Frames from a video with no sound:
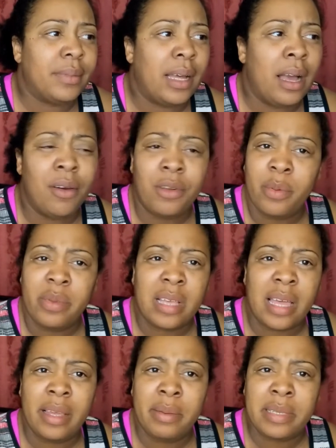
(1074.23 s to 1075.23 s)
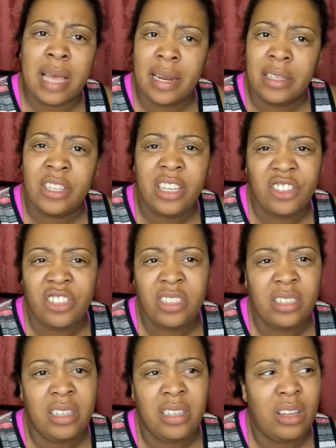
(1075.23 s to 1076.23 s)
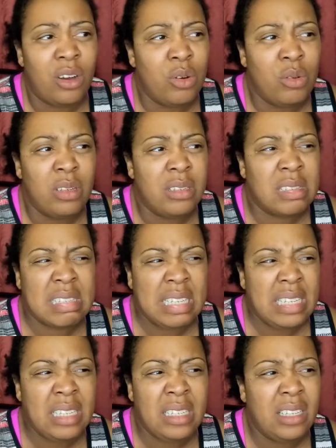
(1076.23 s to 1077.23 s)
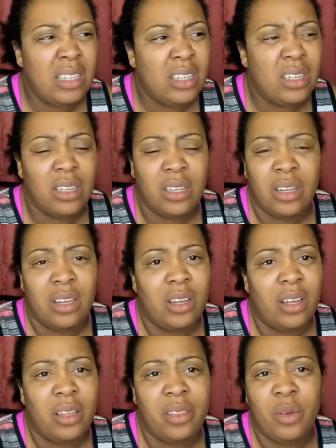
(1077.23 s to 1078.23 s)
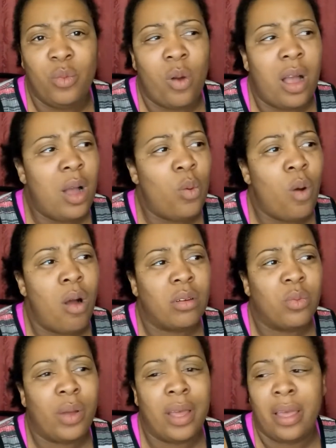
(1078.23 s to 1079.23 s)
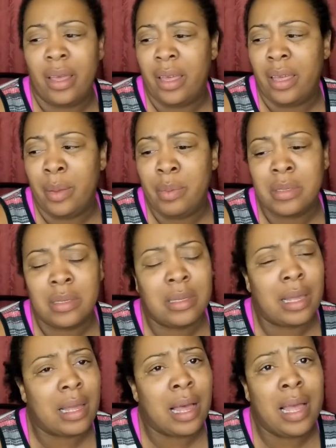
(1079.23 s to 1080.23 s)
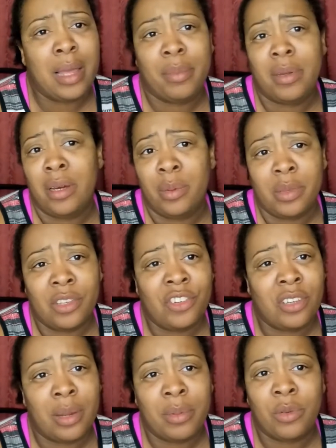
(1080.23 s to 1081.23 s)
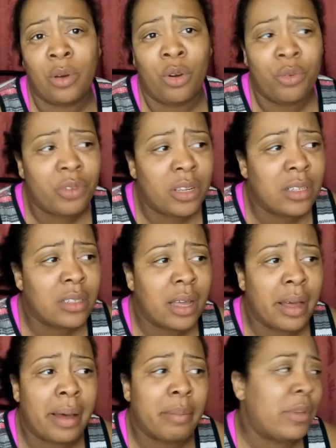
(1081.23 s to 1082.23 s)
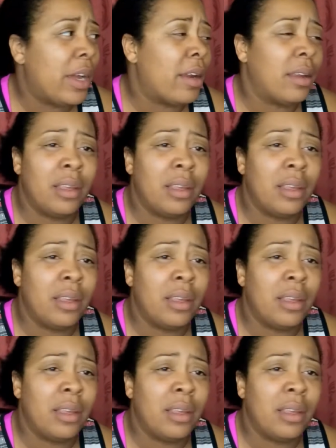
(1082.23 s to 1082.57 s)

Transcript: I don't know, it was kind of tension in the whole little scene. Then Wild walked away, and he was just like, I am done with this shit. I'm too old for this. I'm tired of